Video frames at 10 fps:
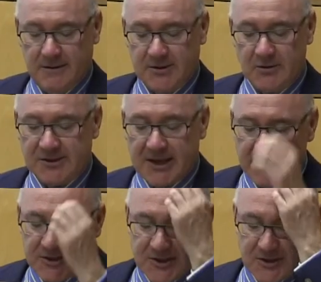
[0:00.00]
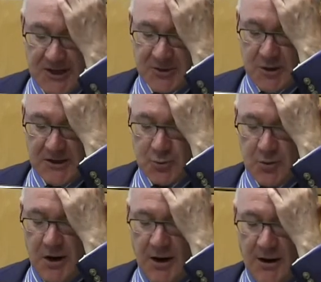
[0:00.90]
So the sketch suggests what's
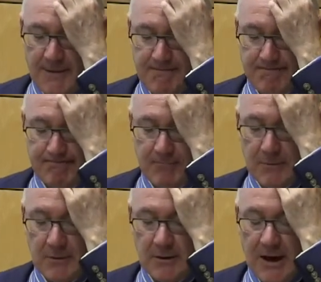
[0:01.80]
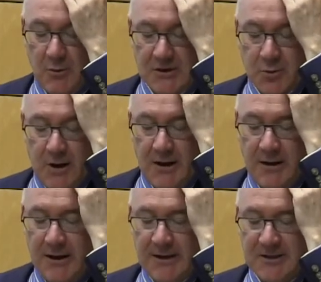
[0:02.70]
wrong, and what's wrong
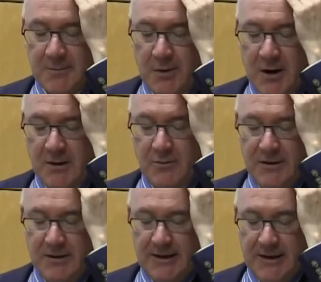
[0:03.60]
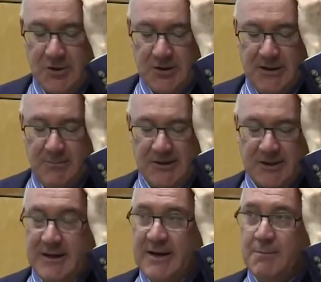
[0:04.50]
lies in part with intentionally
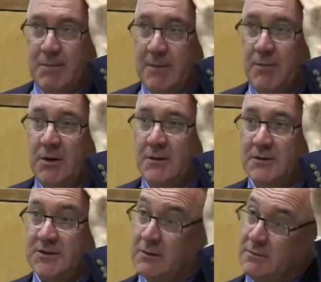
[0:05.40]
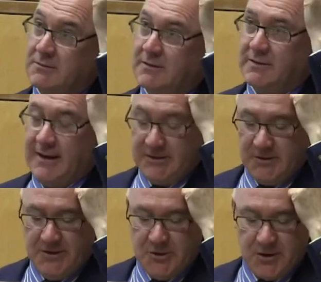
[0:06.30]
misleading people, so that's
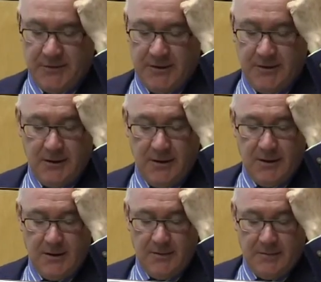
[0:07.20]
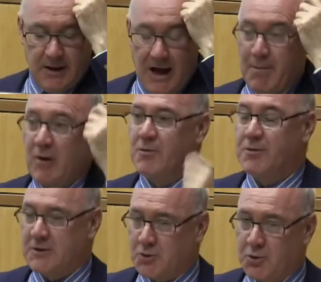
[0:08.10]
a feature of it, about
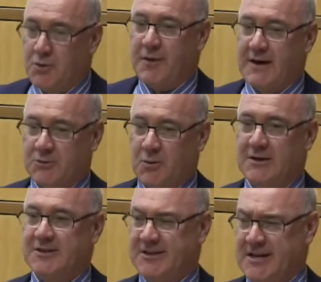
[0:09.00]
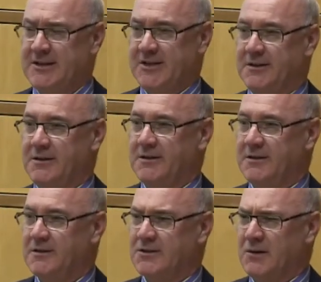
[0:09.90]
the truth as one sees it.
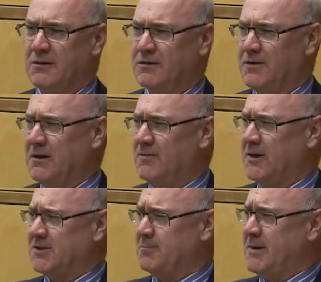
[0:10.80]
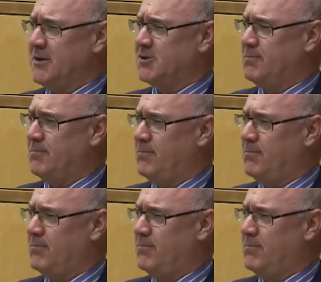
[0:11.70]
So false speech